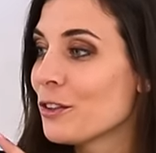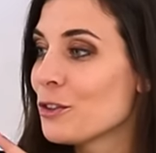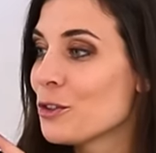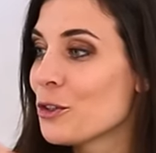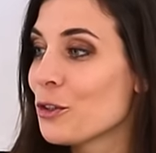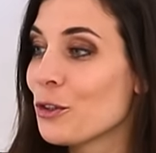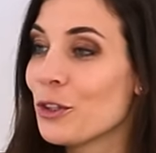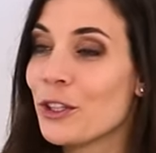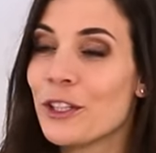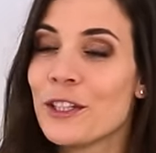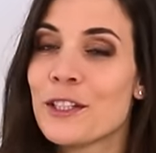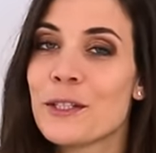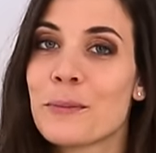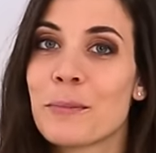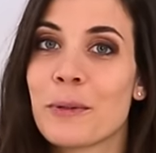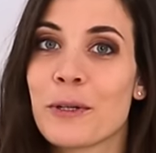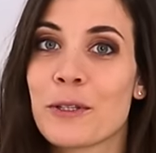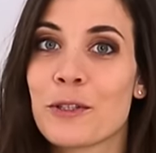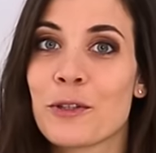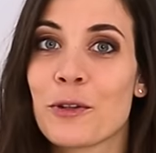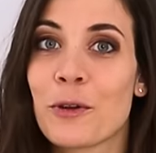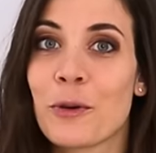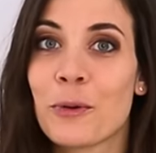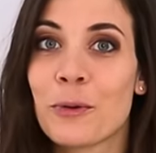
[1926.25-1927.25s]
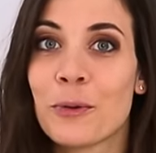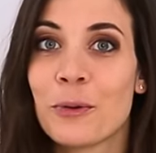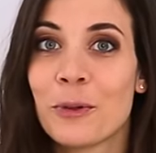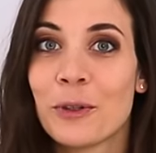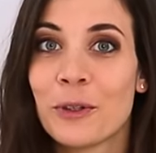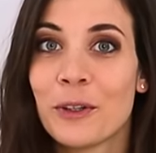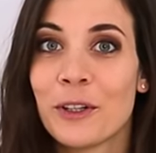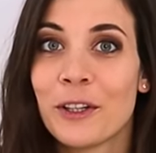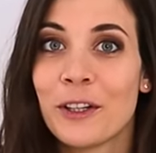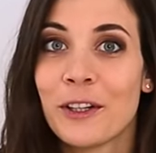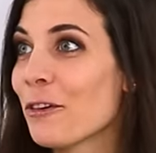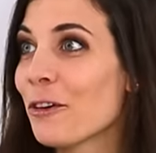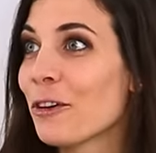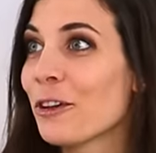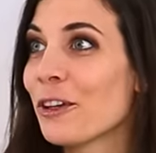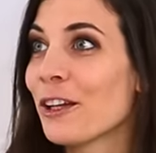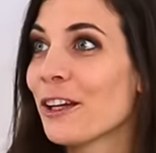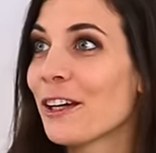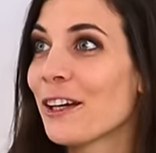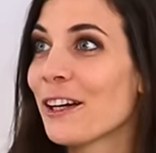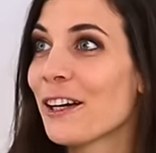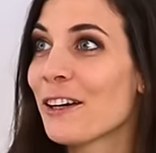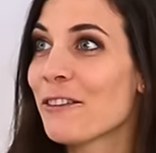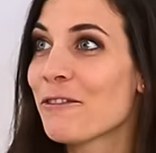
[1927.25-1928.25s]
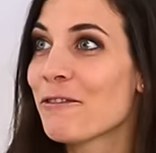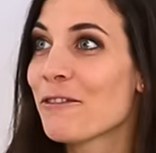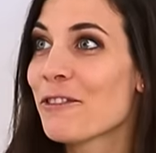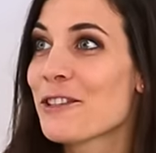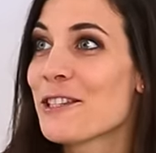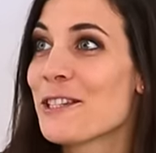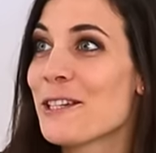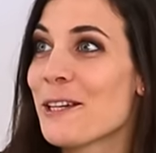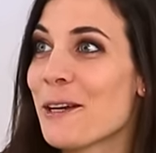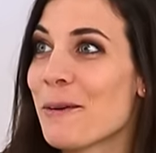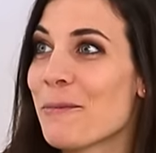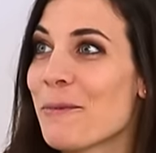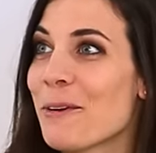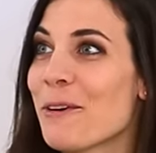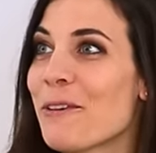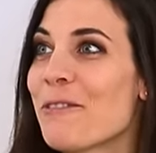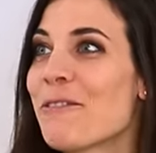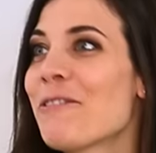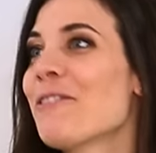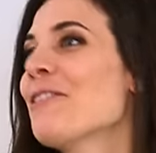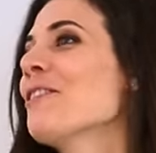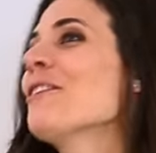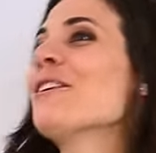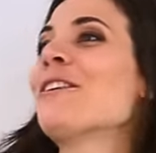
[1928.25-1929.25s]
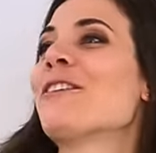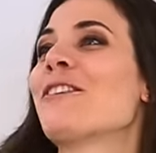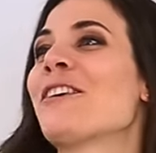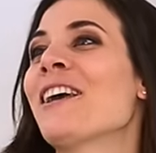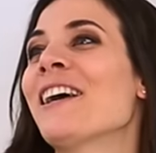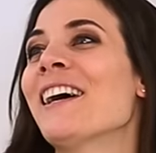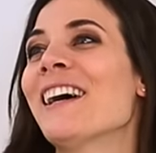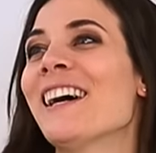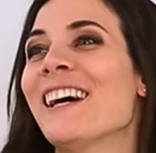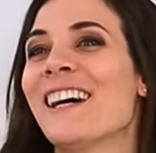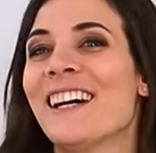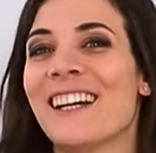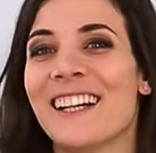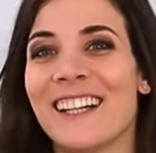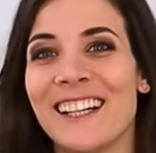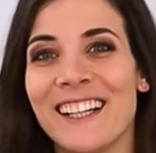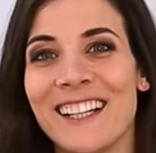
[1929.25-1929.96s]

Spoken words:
to this puzzle for the unforeseeable future